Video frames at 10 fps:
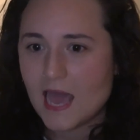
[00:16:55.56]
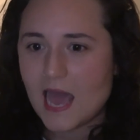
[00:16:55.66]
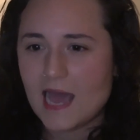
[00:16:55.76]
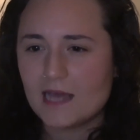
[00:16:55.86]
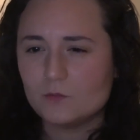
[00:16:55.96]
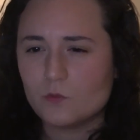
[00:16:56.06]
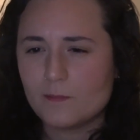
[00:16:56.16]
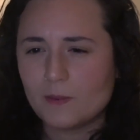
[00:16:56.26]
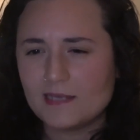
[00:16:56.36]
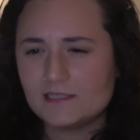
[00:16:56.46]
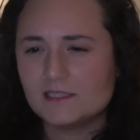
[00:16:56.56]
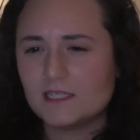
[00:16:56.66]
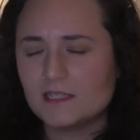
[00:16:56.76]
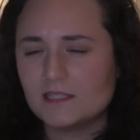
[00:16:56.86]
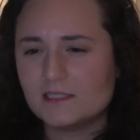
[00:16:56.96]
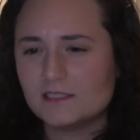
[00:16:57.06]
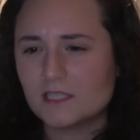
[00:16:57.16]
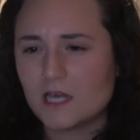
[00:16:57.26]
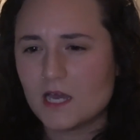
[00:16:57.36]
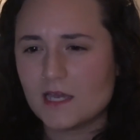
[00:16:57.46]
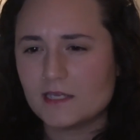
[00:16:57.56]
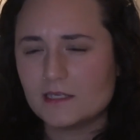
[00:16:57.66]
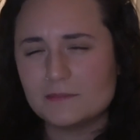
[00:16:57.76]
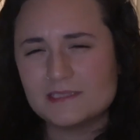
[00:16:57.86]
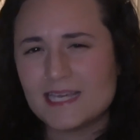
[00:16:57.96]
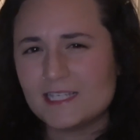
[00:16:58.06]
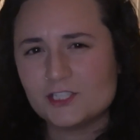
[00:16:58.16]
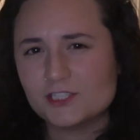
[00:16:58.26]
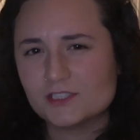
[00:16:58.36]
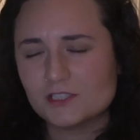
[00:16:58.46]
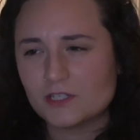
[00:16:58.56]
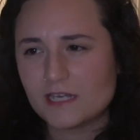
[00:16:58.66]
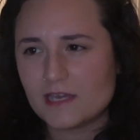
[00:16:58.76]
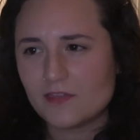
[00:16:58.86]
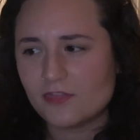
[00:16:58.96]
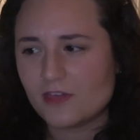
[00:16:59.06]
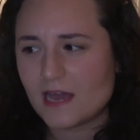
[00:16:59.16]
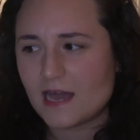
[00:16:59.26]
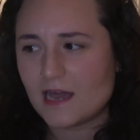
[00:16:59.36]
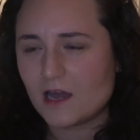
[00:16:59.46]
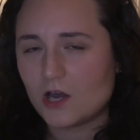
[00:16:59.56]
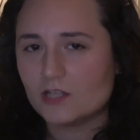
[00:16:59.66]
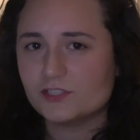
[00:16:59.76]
and we're placing these like limitations on it that are